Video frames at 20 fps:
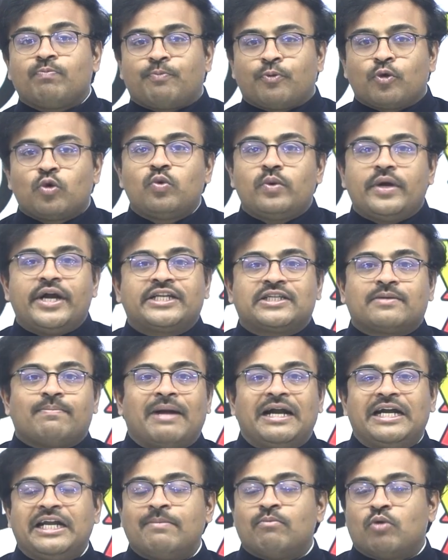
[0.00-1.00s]
prove its
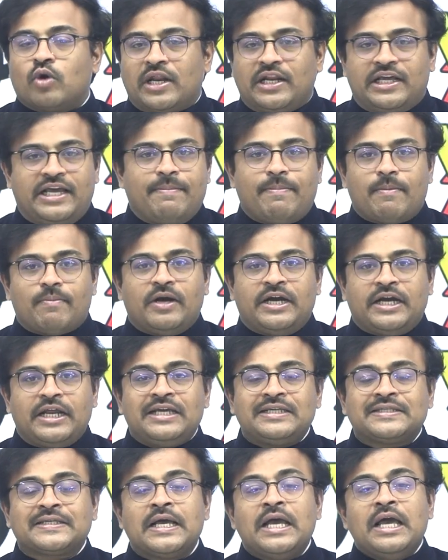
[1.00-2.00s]
multimodal
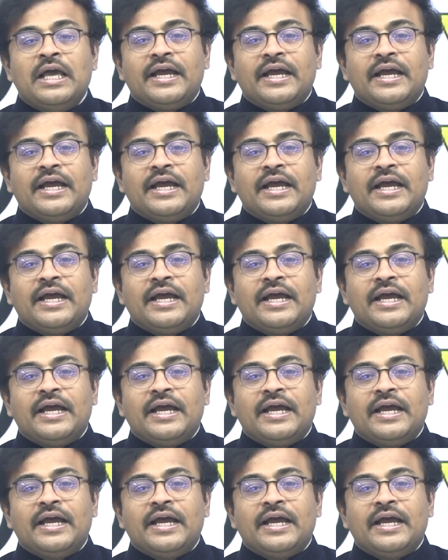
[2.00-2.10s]
capabilities.